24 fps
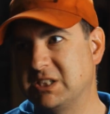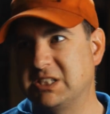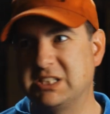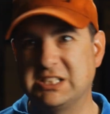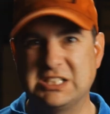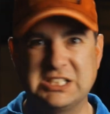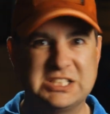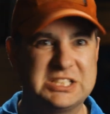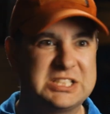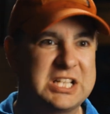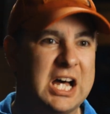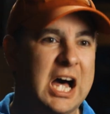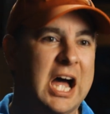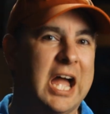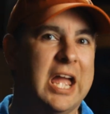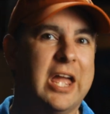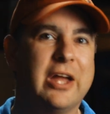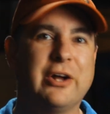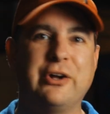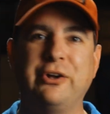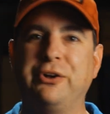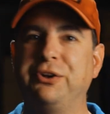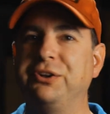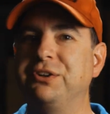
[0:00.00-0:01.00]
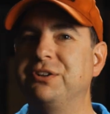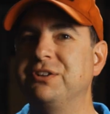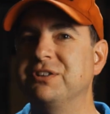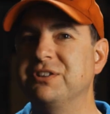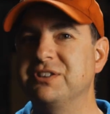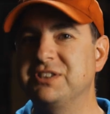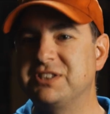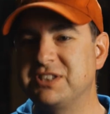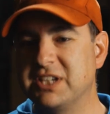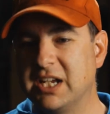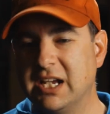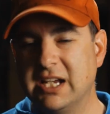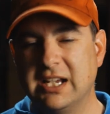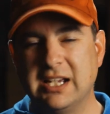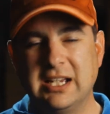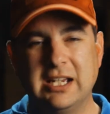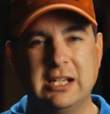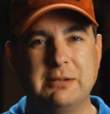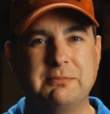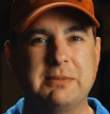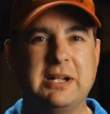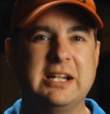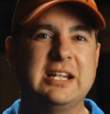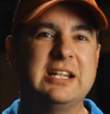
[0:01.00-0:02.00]
styles,
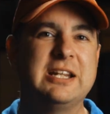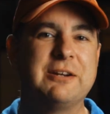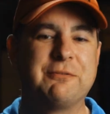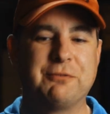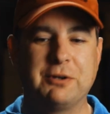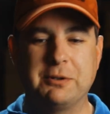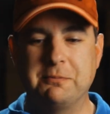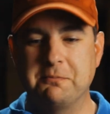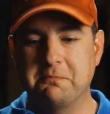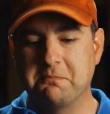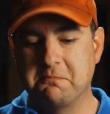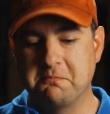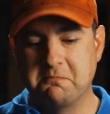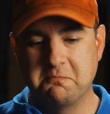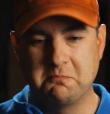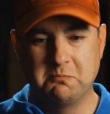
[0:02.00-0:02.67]
in many different